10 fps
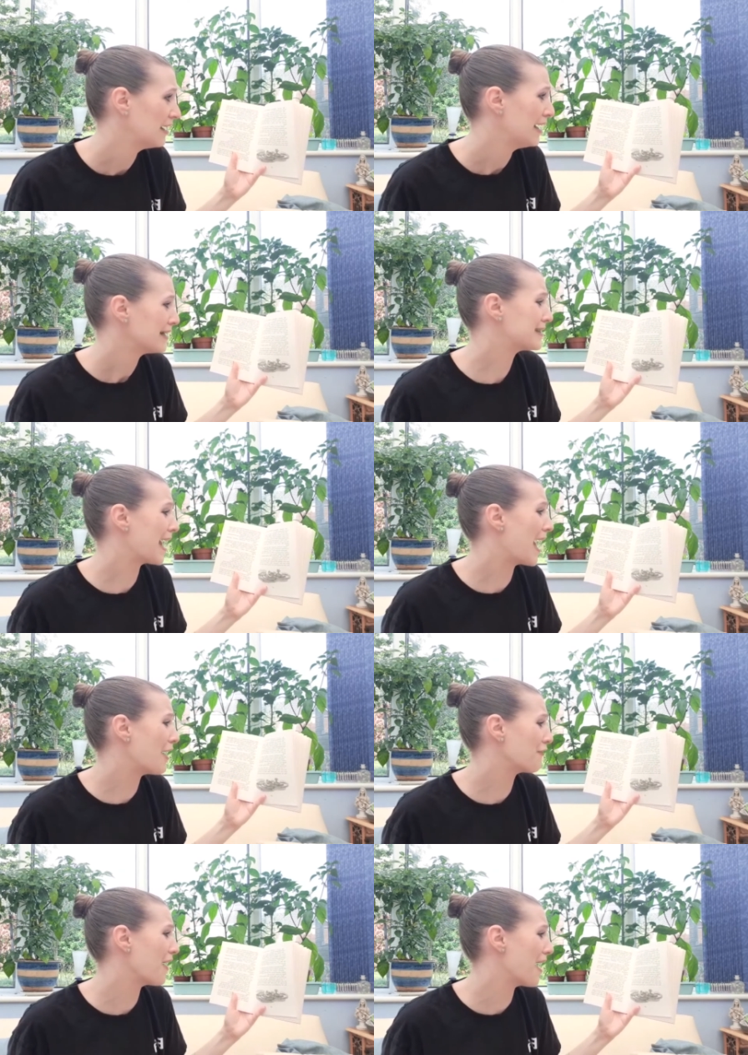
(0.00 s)
"Save
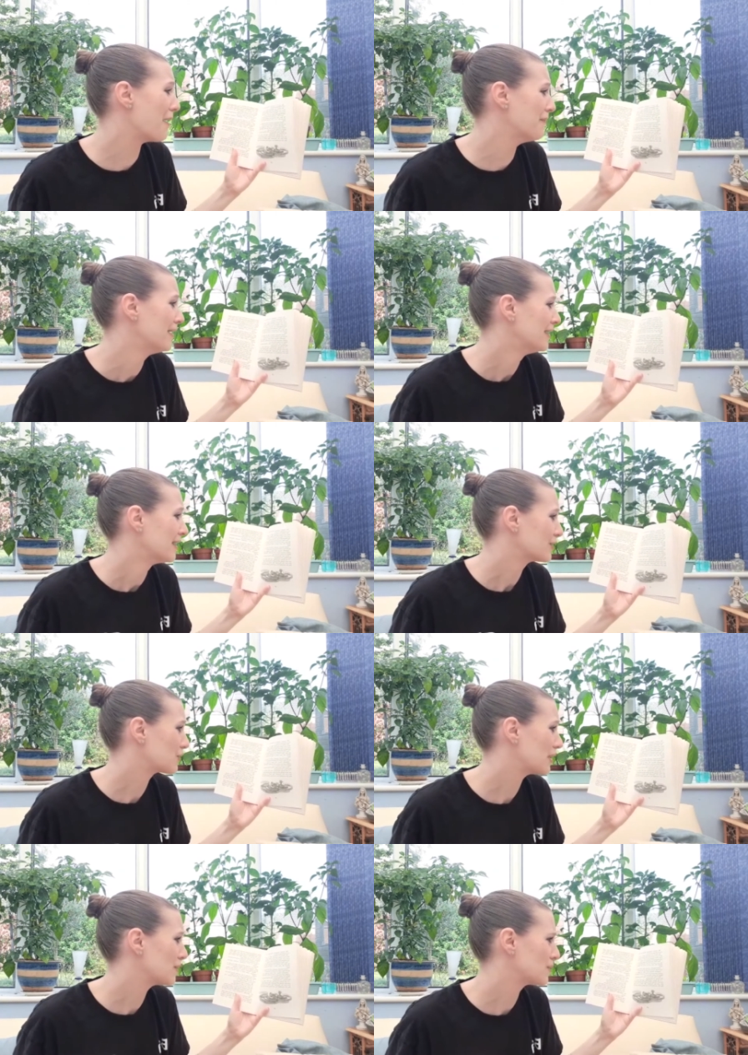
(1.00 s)
him!"
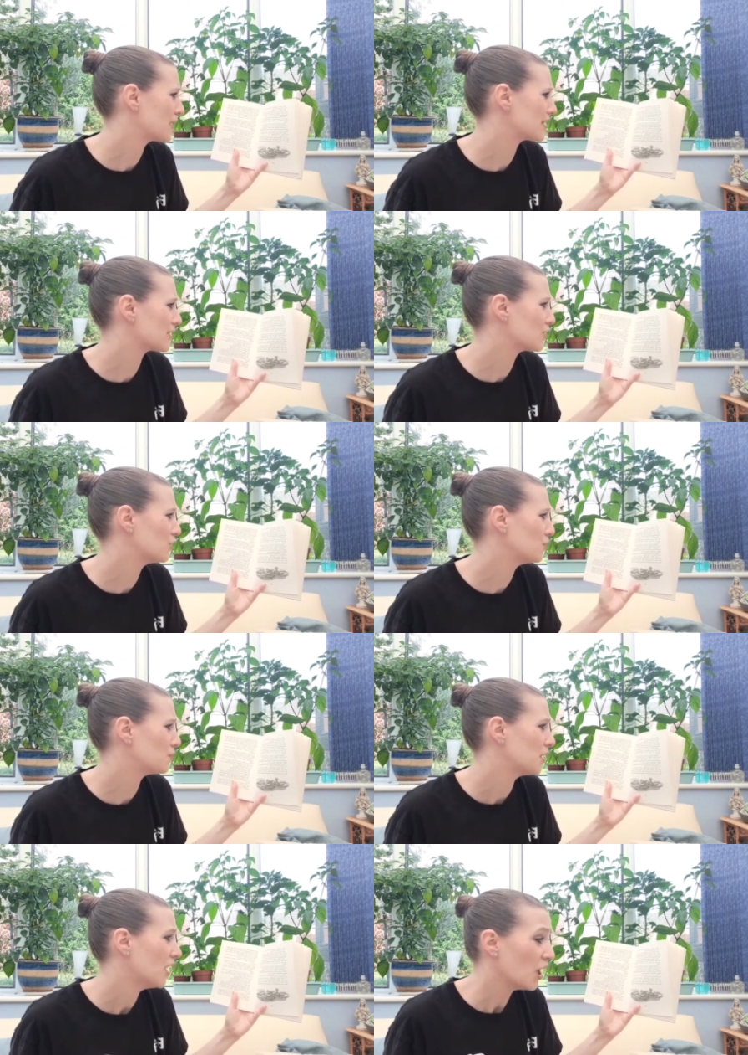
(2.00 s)
screamed Mrs. Gloop,
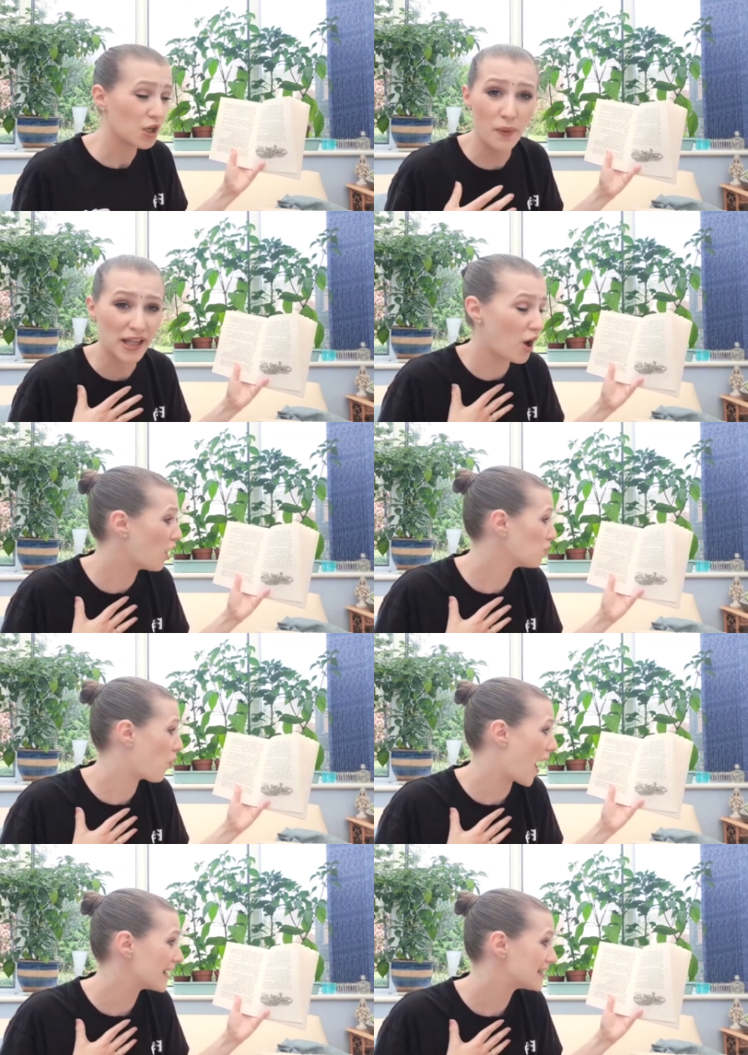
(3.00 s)
going all
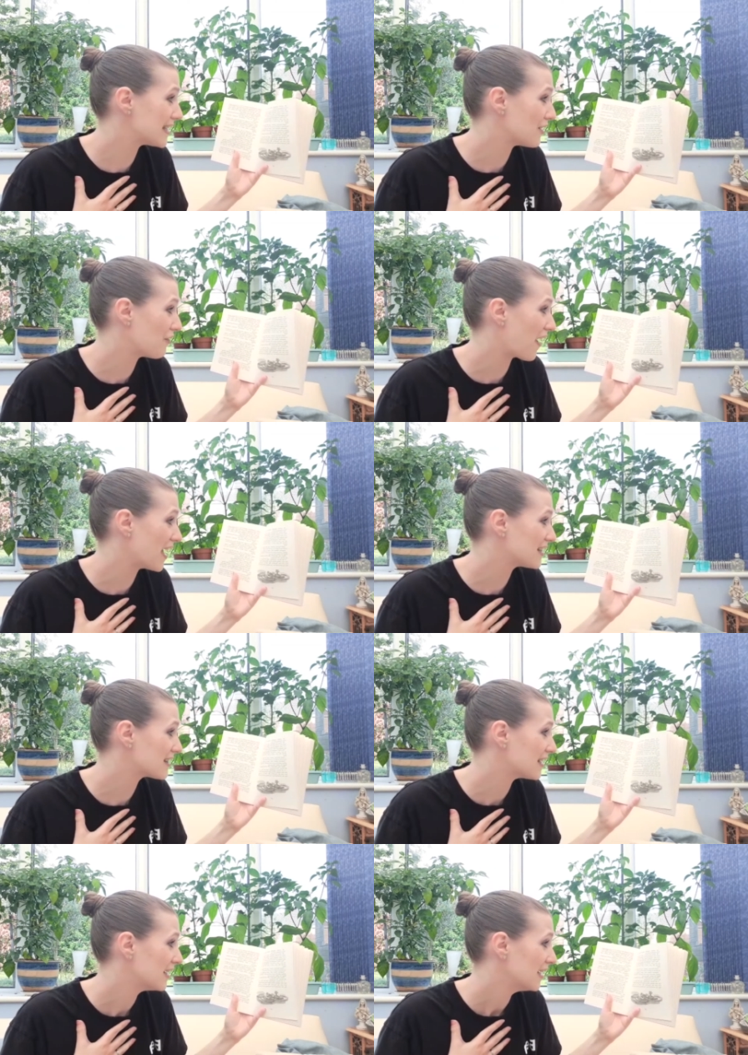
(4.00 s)
white in the face
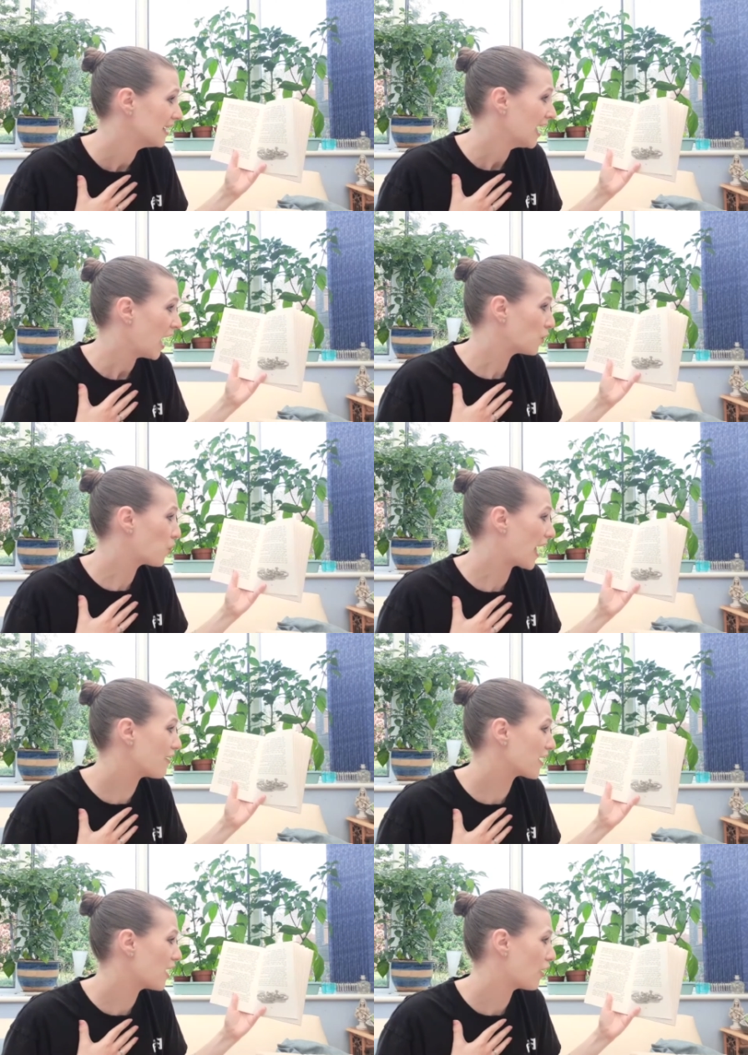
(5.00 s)
and
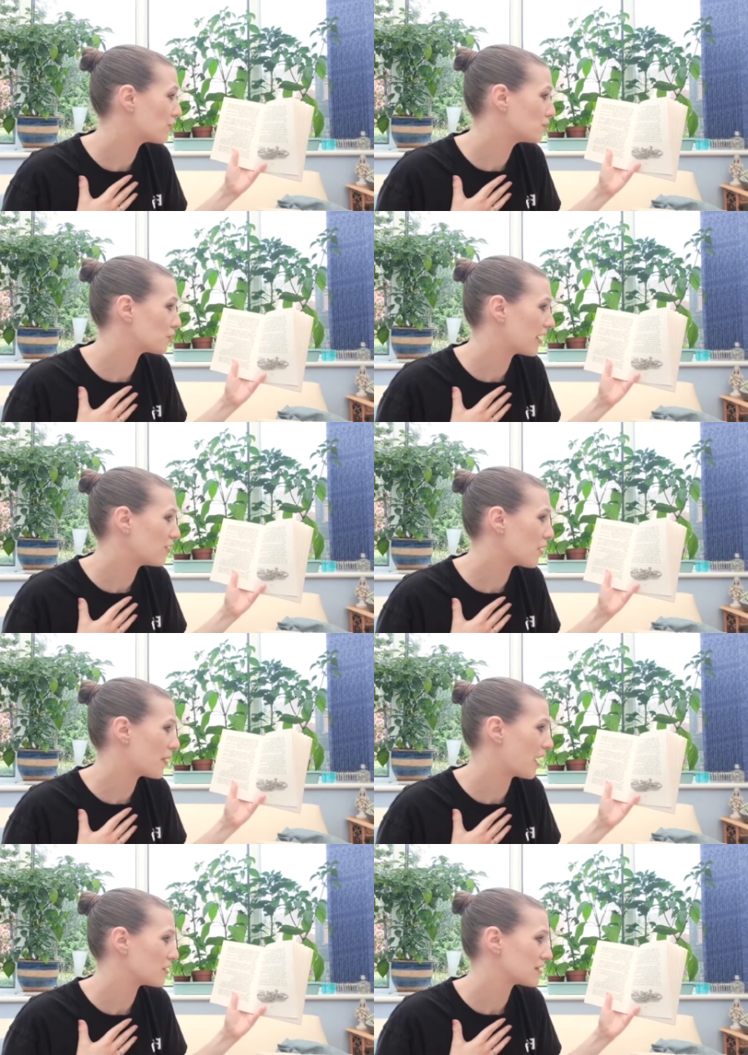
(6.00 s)
waving her umbrella
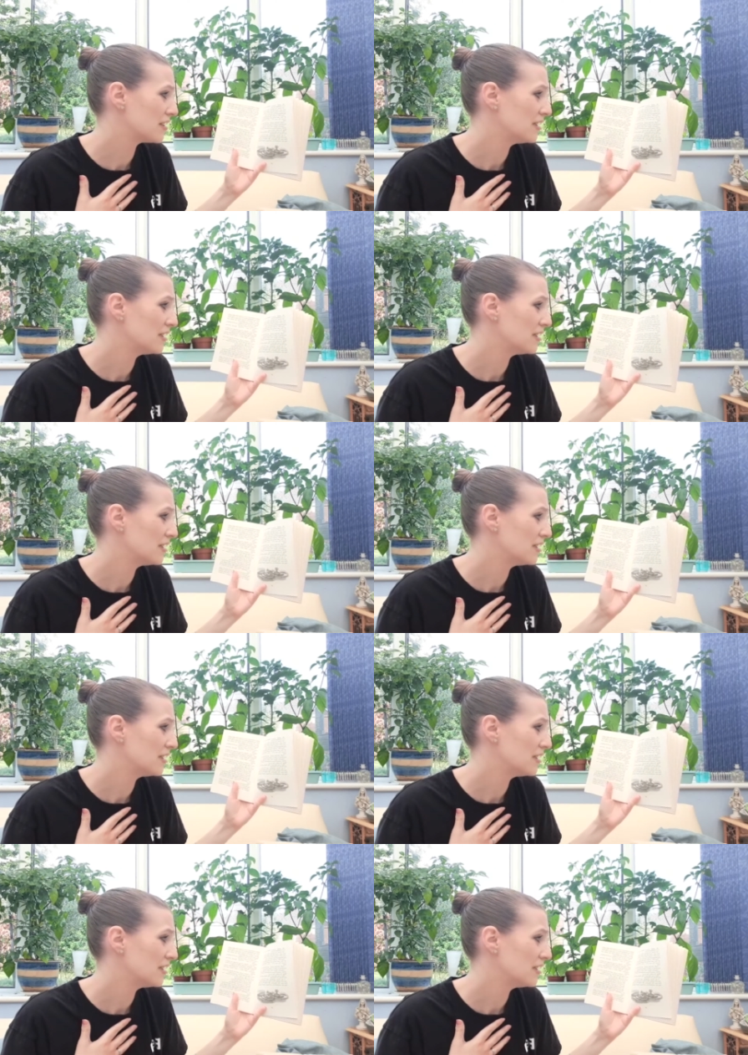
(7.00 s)
about.